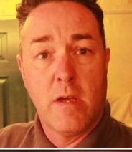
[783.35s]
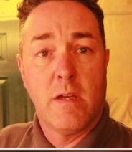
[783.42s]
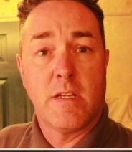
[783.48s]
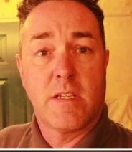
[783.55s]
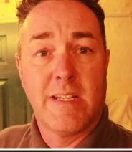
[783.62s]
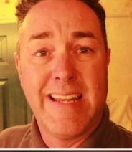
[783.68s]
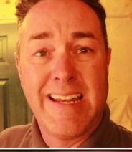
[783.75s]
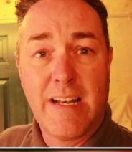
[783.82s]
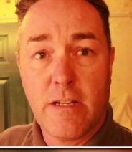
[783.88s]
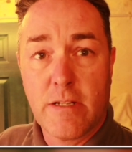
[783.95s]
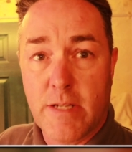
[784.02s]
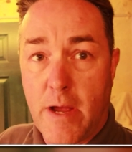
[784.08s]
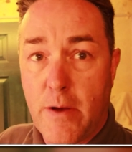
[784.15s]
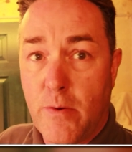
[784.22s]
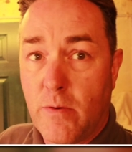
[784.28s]
It's Lidl's
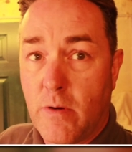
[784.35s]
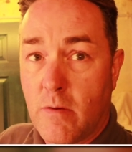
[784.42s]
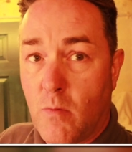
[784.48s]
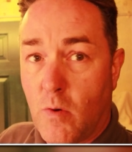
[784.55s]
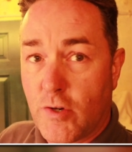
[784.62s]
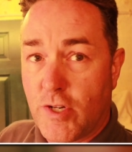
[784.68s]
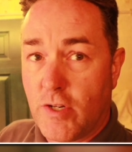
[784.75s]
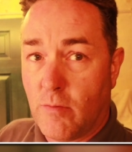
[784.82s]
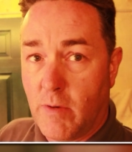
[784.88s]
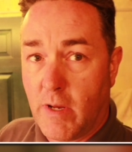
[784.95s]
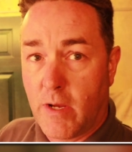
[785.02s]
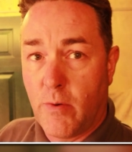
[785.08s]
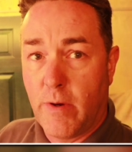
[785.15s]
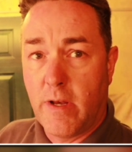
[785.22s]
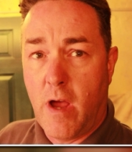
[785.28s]
own washing up
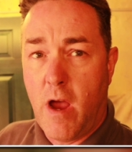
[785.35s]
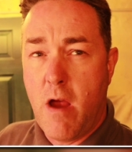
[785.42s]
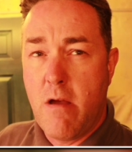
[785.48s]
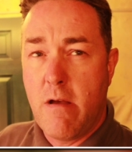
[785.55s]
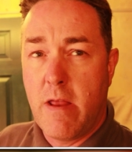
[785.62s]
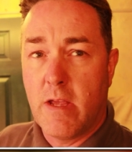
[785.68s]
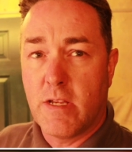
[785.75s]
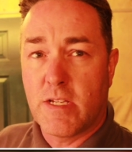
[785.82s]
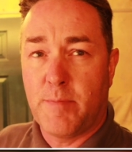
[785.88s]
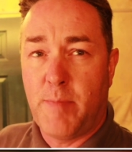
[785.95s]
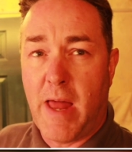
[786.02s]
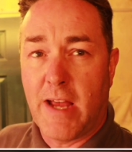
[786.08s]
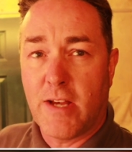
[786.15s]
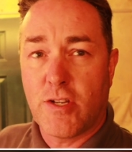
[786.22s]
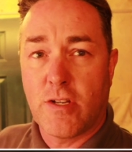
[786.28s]
liquid, only a
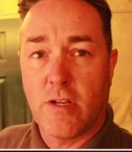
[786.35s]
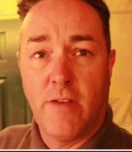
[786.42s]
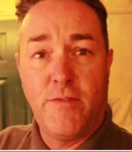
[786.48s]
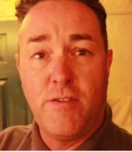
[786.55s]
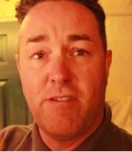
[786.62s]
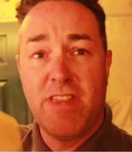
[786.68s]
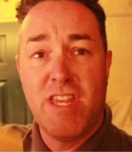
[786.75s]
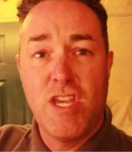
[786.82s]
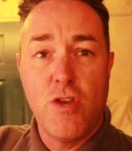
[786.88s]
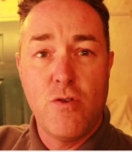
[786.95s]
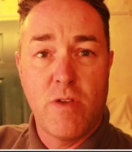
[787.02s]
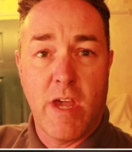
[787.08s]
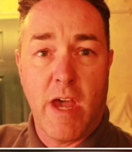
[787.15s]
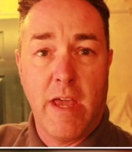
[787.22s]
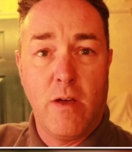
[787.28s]
splash. If you're in the U
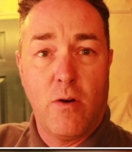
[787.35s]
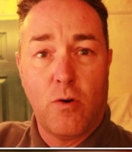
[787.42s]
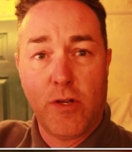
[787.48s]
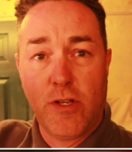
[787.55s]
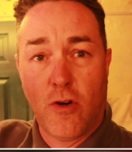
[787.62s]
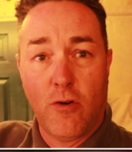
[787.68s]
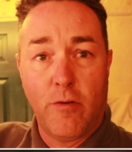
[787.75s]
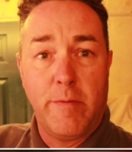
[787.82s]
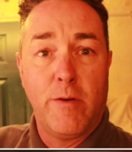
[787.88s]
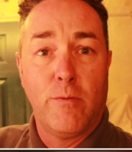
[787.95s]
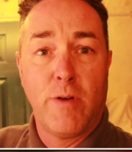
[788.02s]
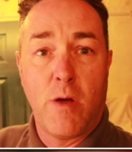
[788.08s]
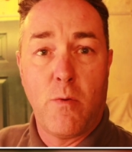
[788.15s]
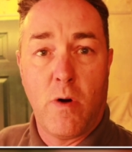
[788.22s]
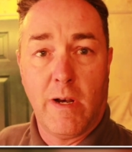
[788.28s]
K or Europe, you'll
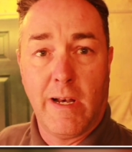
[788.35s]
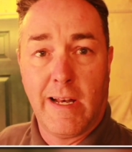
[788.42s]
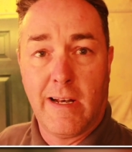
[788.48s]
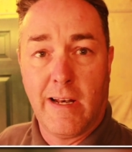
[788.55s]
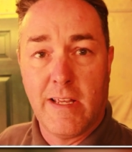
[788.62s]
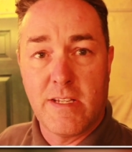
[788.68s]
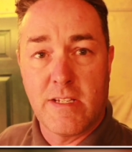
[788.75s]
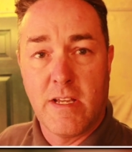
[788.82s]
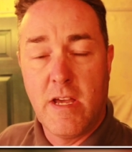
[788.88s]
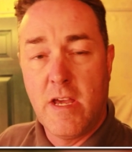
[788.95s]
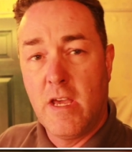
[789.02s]
know what Lidl is.